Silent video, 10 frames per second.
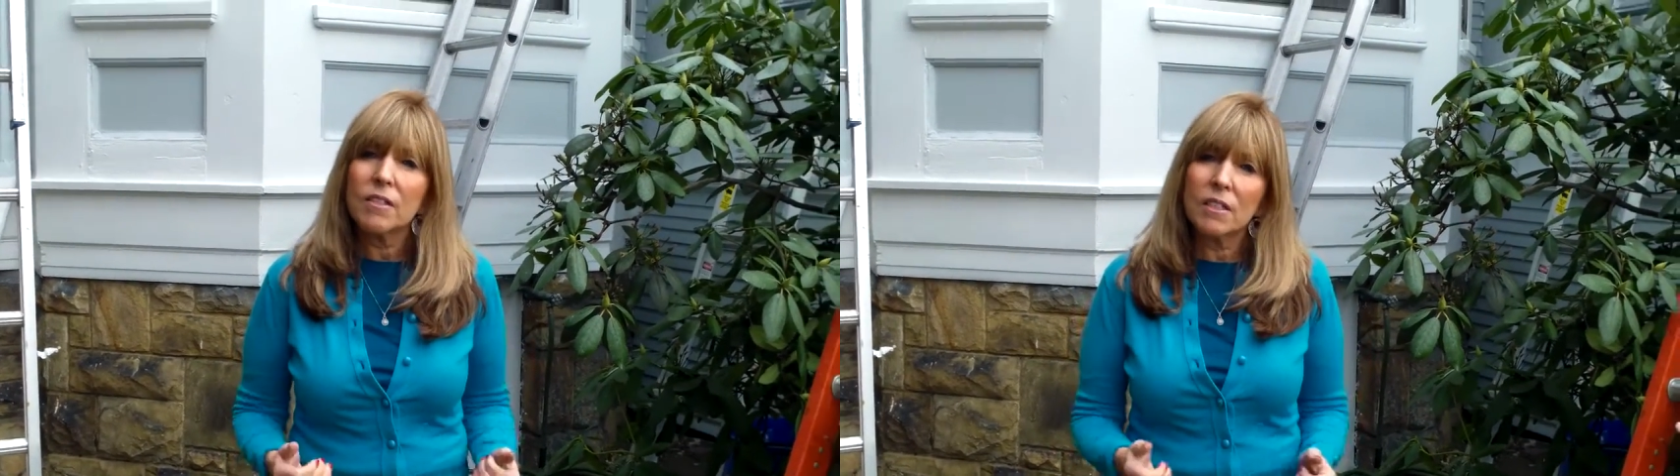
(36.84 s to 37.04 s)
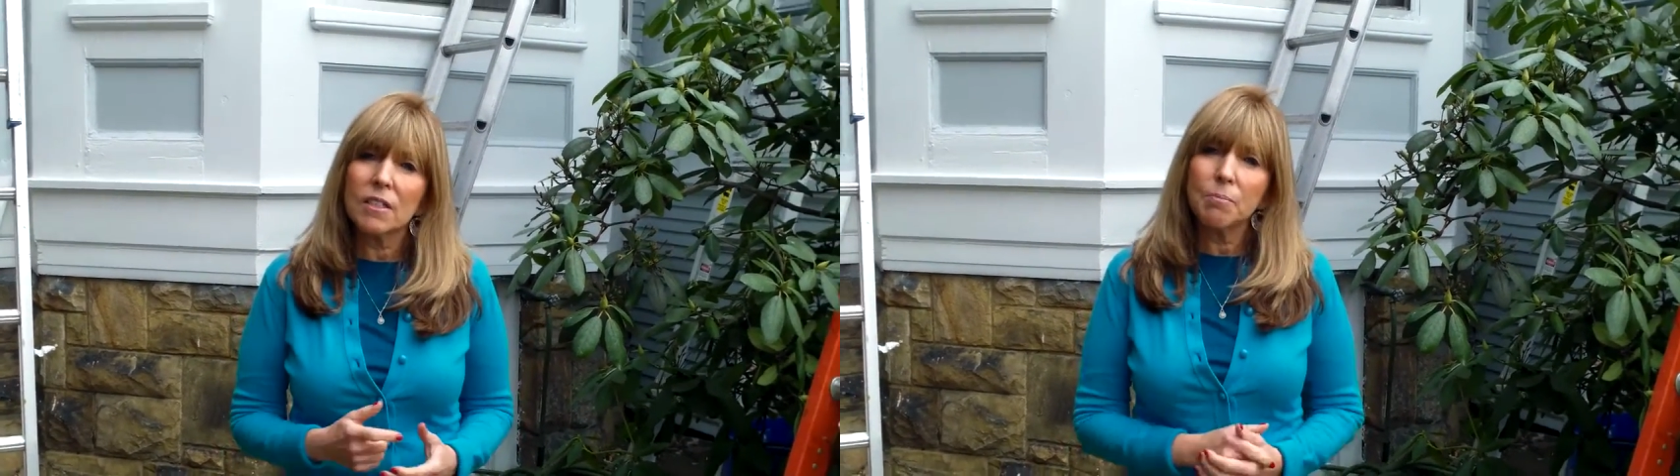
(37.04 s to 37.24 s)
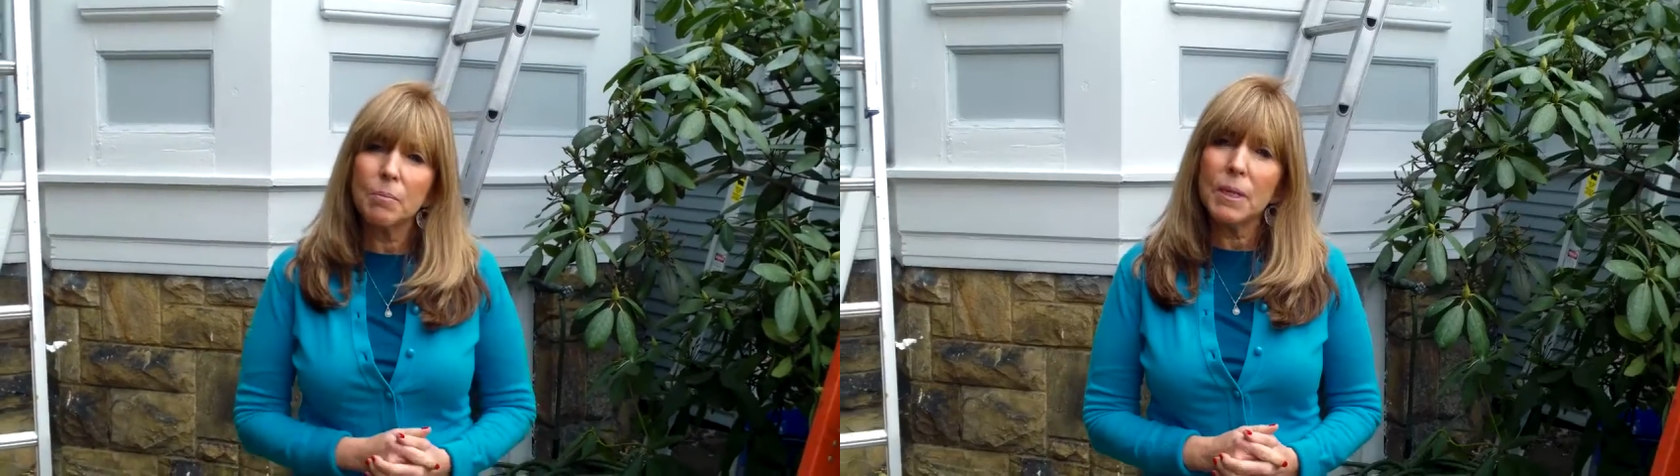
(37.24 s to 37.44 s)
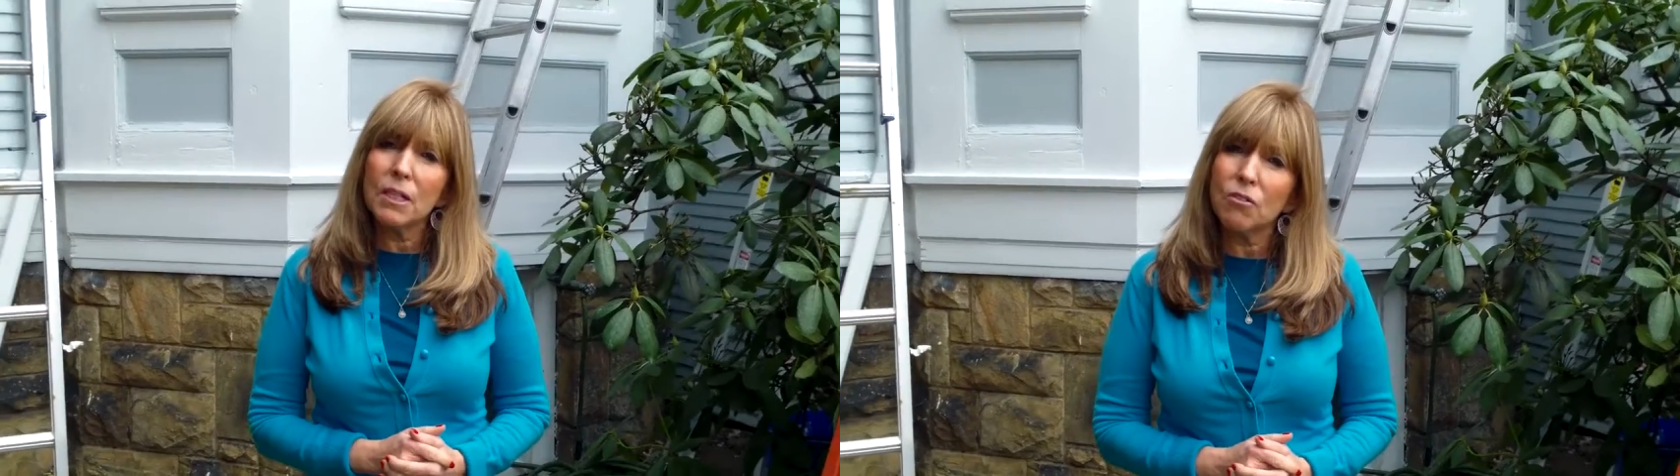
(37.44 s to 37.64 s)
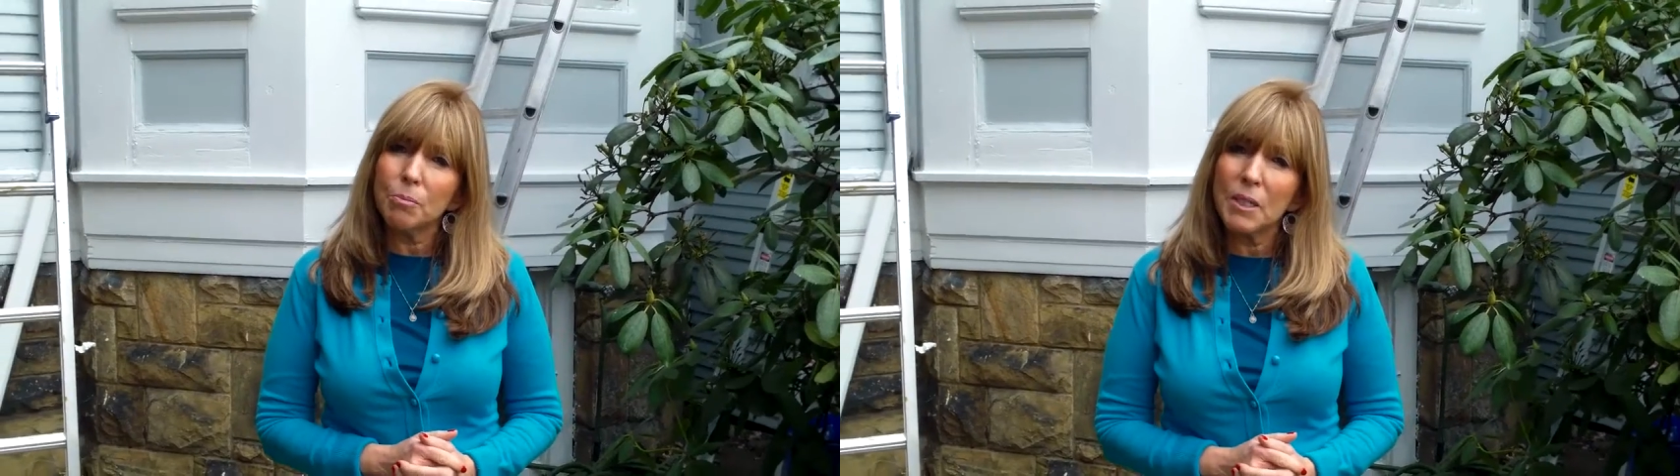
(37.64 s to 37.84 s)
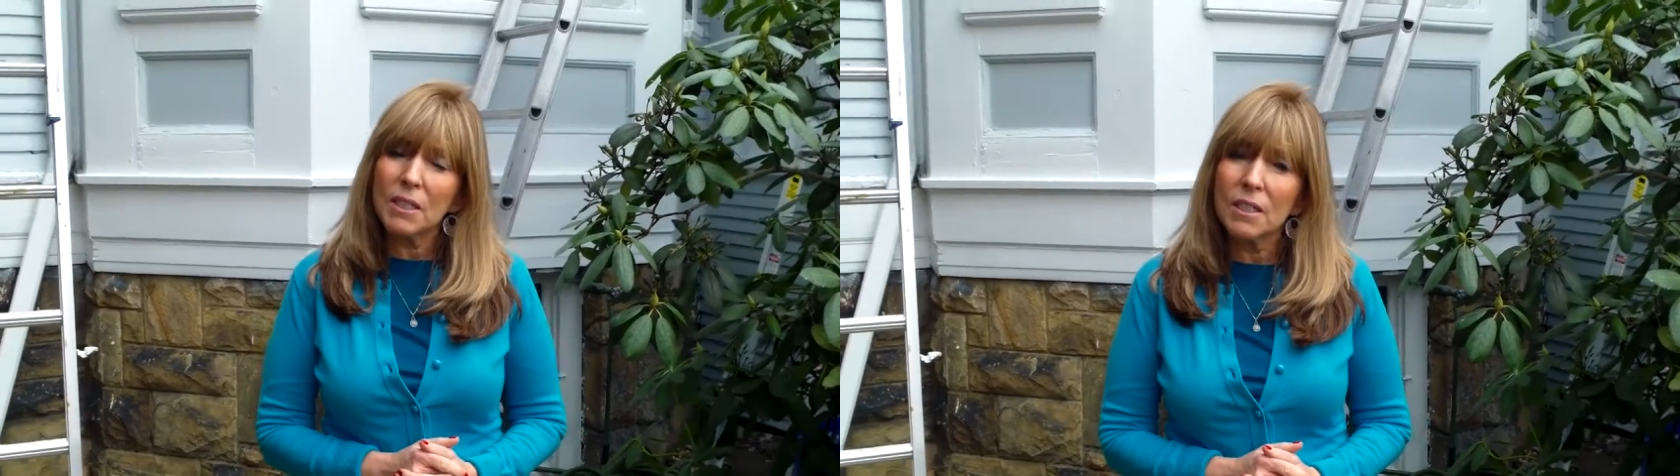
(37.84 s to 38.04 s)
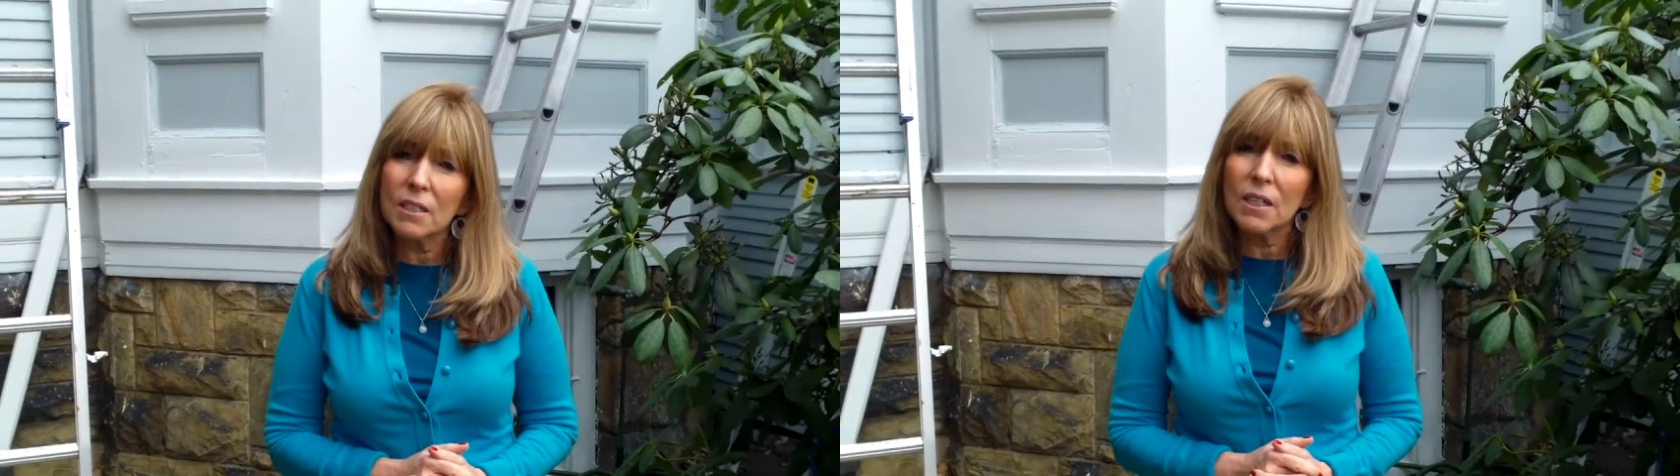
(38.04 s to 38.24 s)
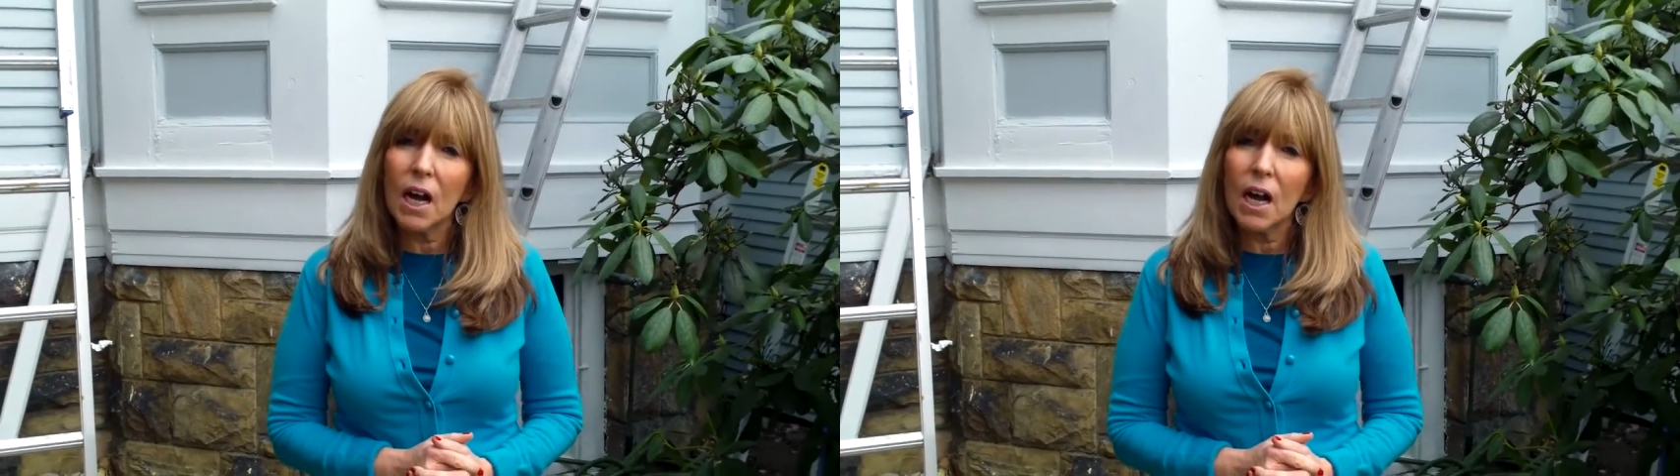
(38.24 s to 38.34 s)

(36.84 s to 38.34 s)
there's a diminishment